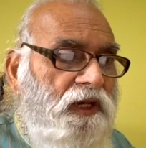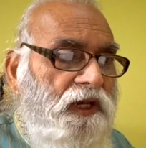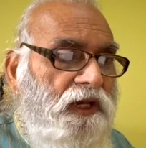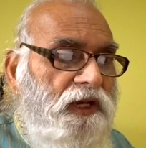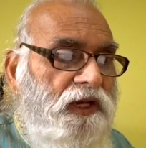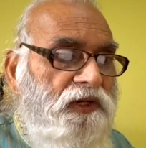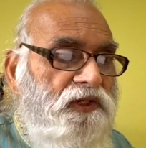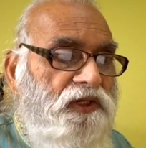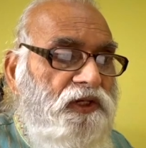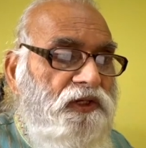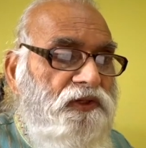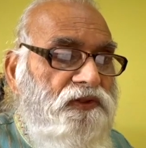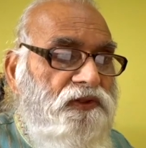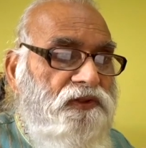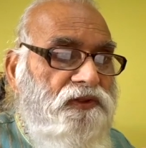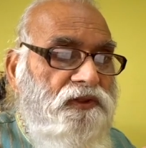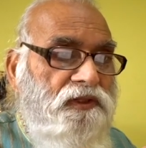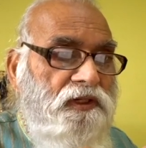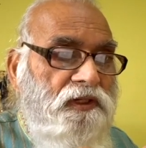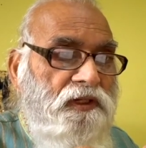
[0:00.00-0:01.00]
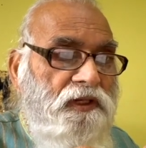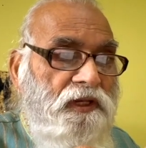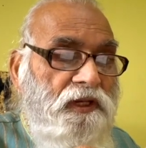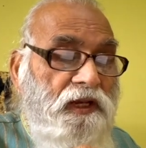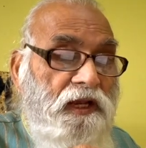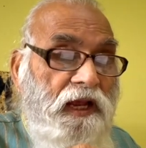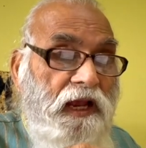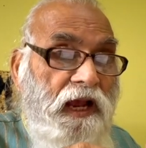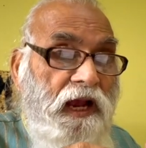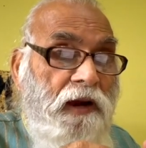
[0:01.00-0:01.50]
It is
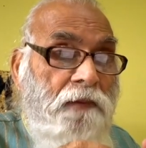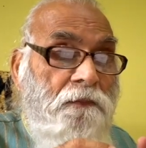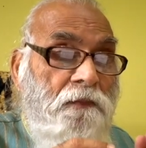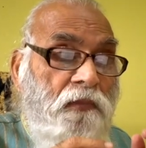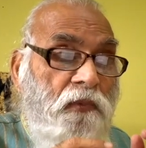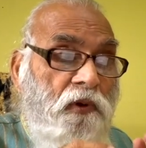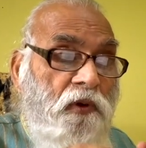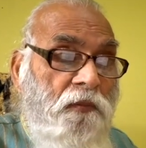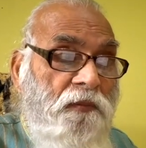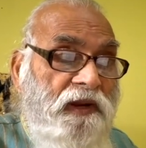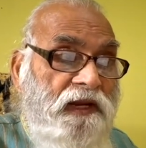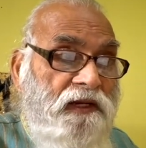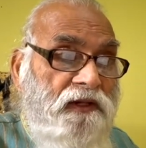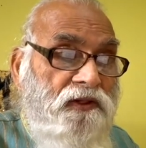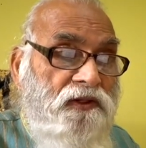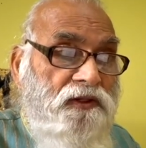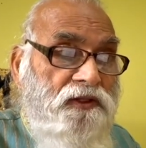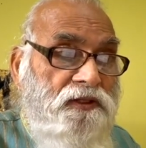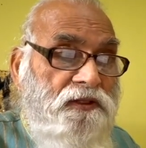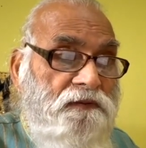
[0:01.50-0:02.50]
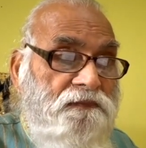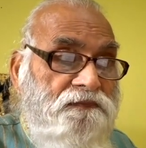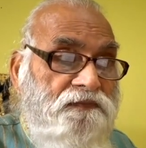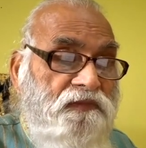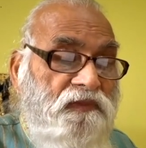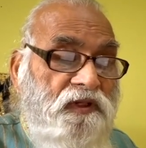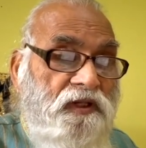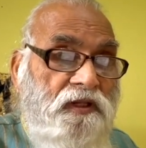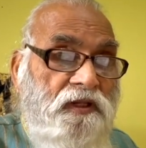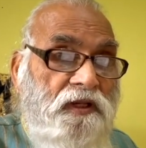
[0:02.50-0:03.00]
a moment
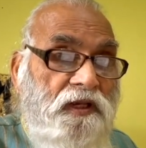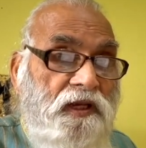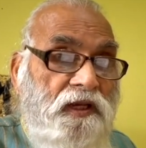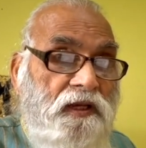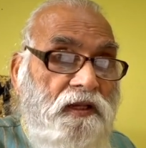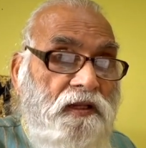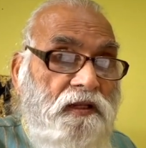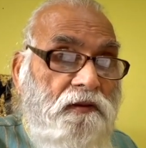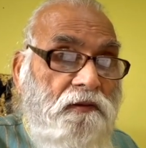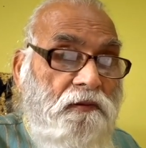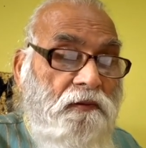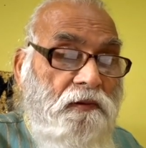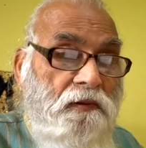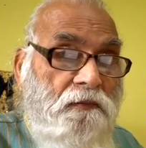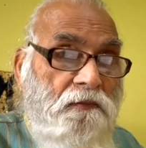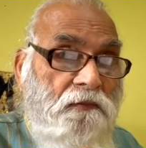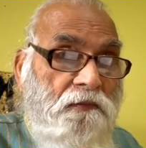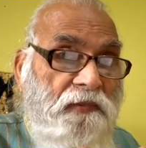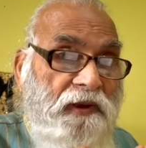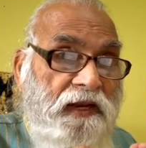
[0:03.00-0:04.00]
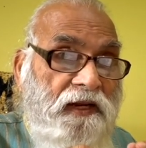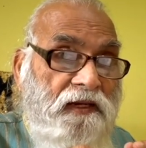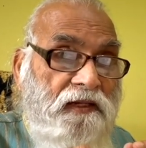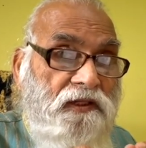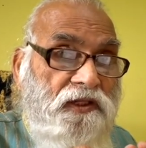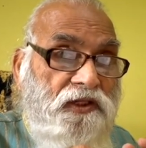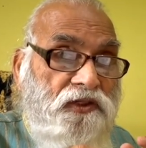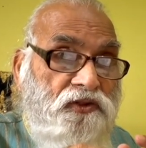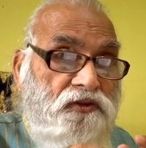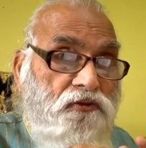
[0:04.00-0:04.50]
when
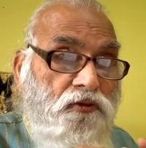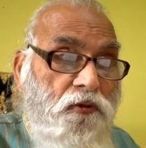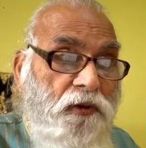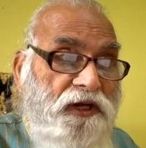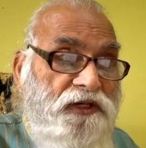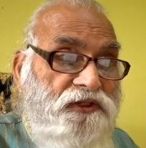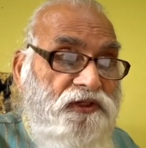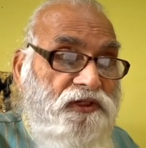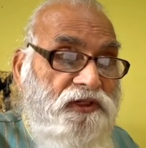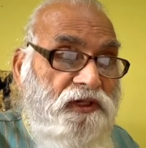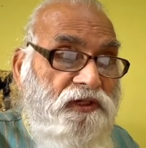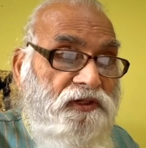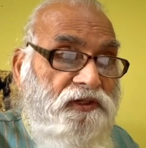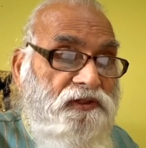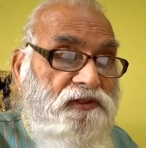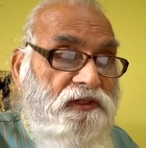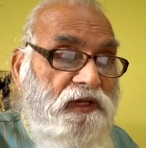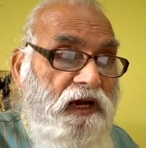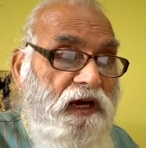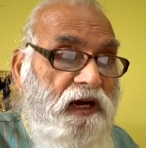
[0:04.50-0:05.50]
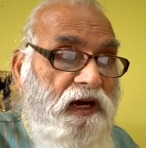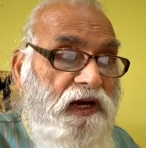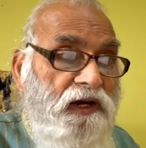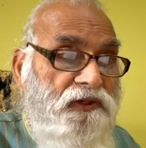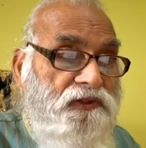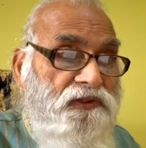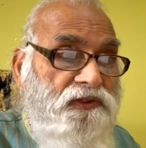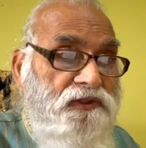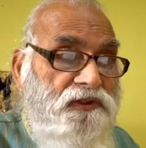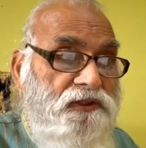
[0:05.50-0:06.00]
this question is
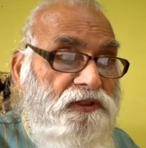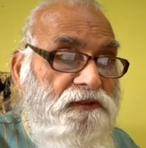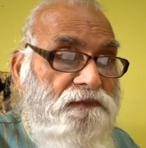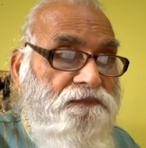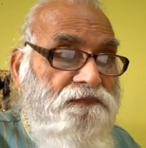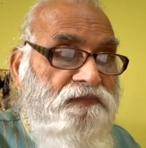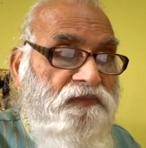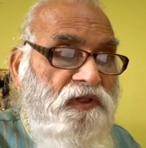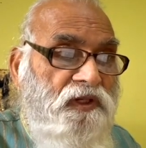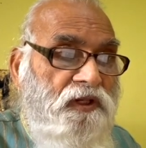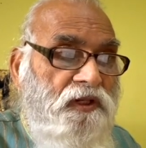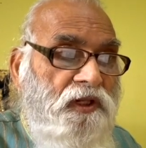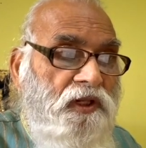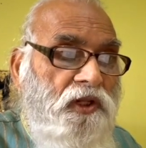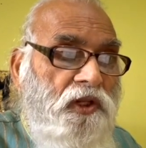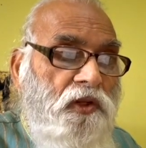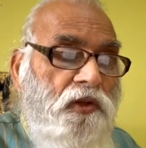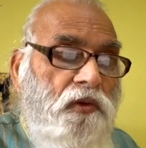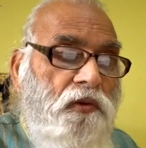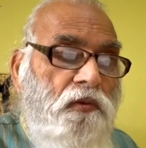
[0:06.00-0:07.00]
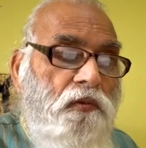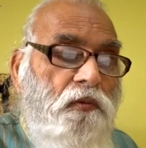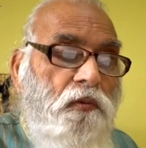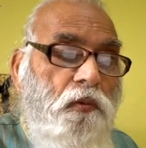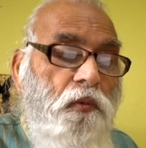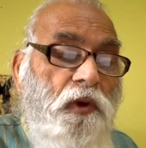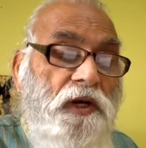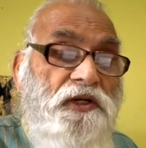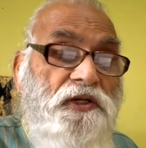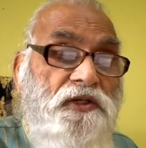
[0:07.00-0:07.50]
asked
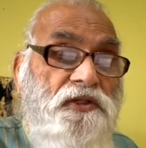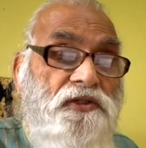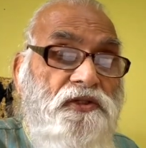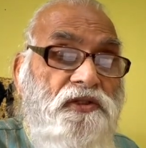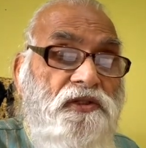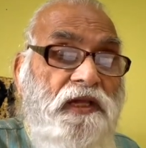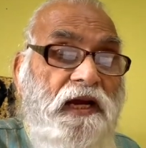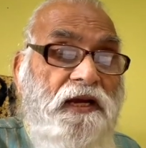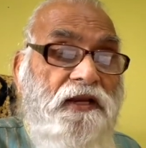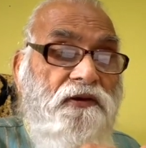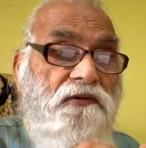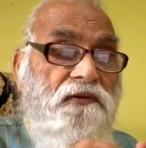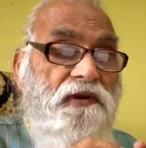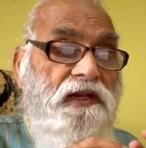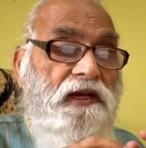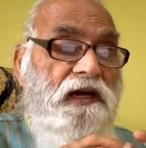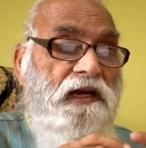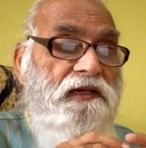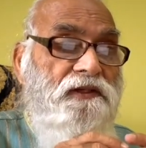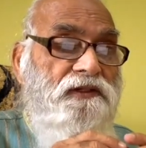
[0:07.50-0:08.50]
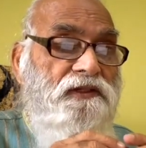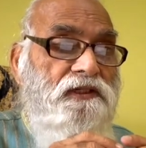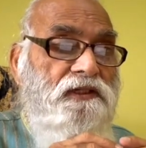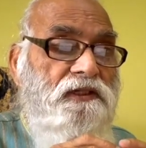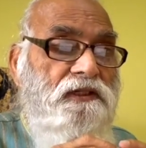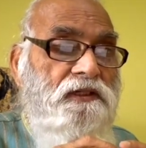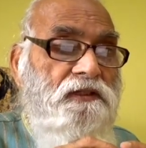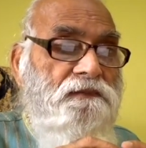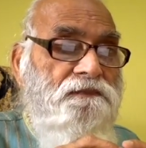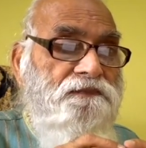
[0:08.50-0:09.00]
What is thy
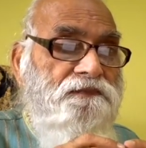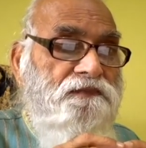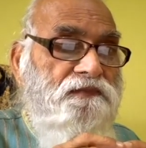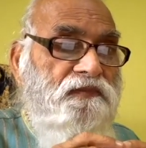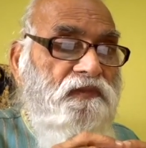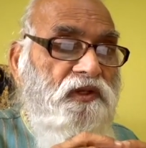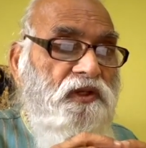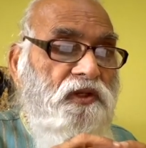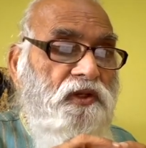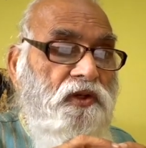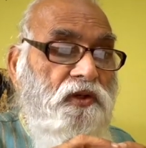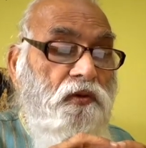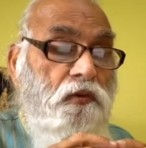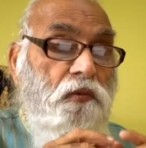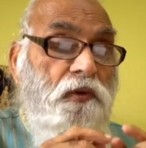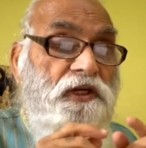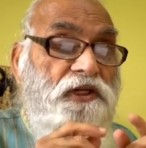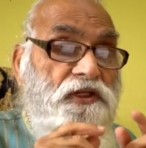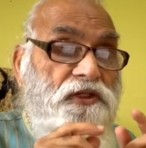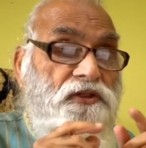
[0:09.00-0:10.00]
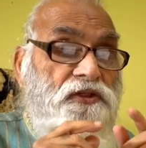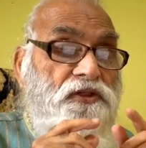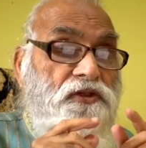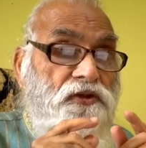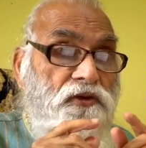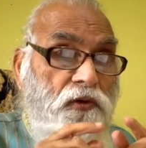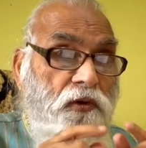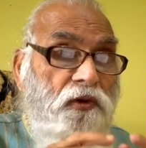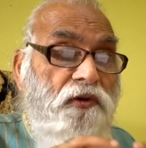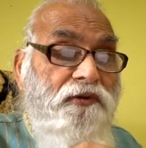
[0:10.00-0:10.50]
reality? What is
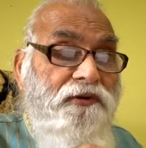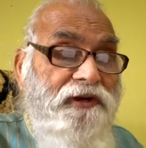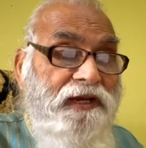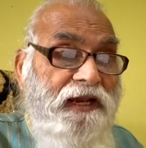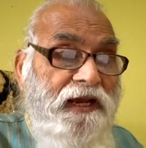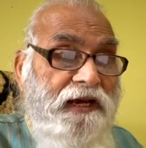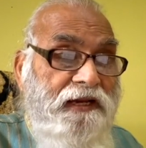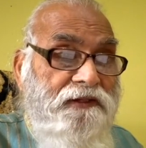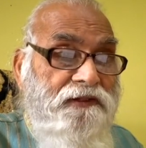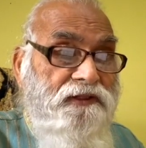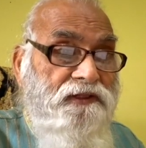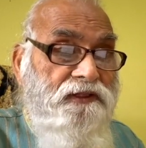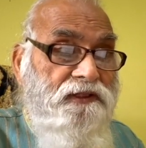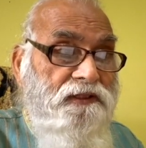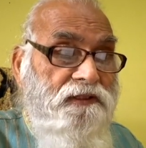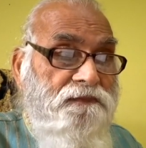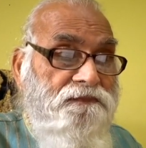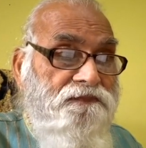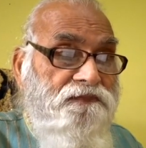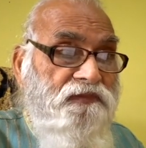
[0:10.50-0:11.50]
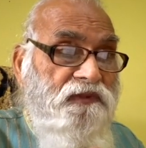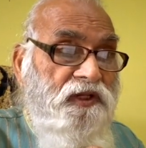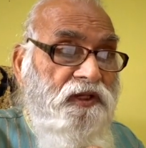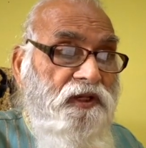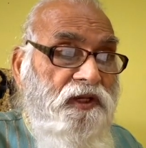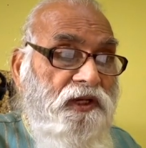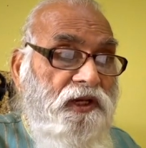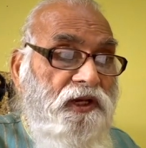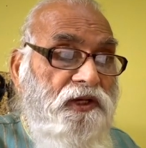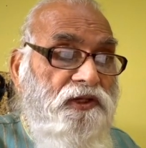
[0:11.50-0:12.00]
your reality?
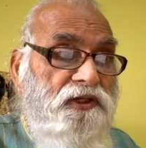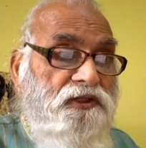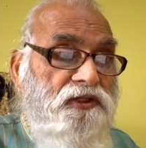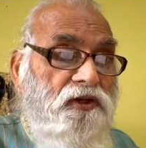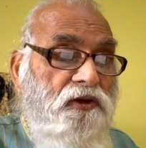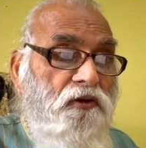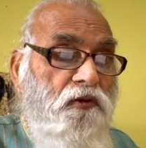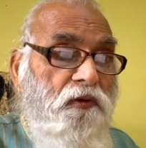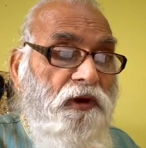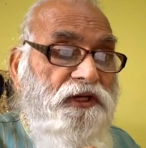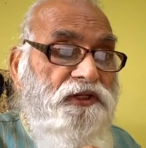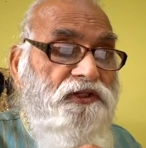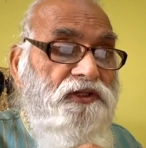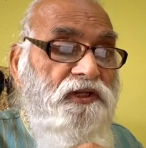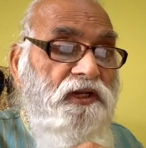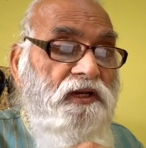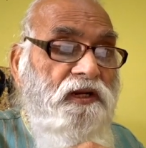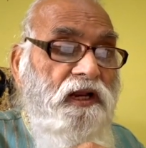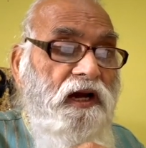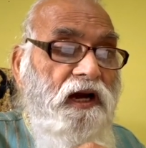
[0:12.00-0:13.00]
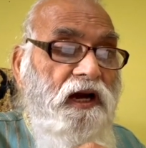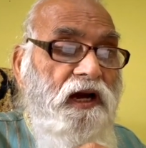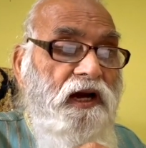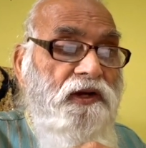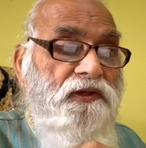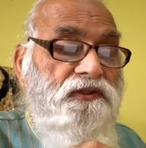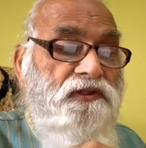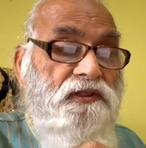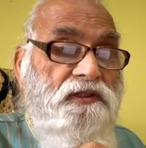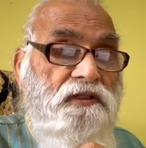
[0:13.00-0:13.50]
It is a question
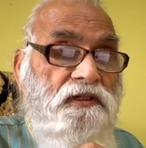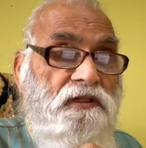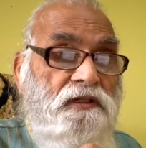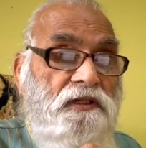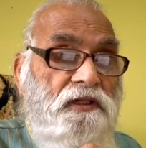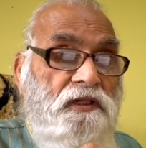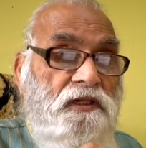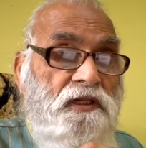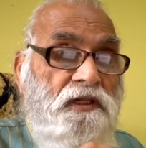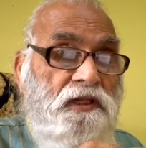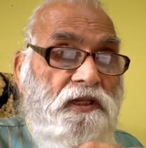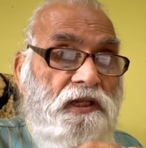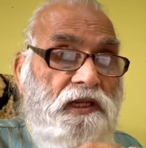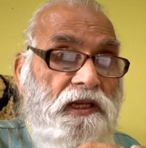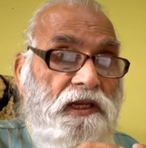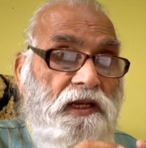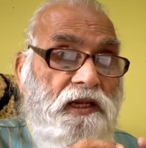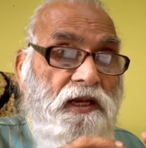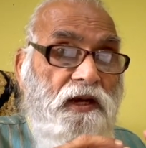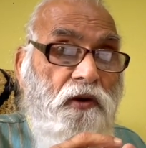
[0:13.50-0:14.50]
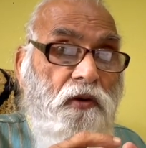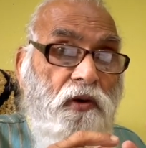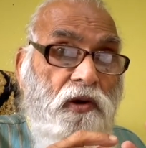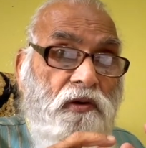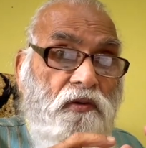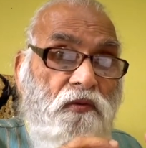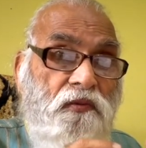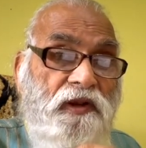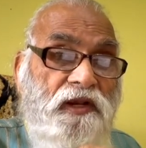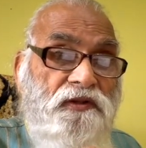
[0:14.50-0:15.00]
asked
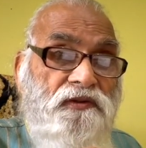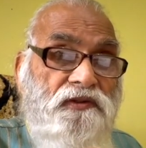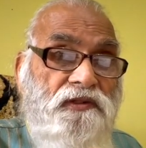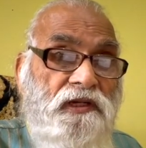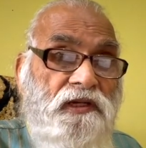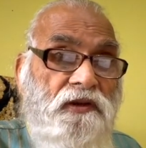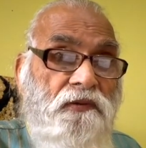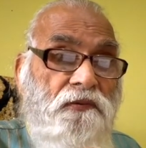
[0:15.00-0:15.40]
always in a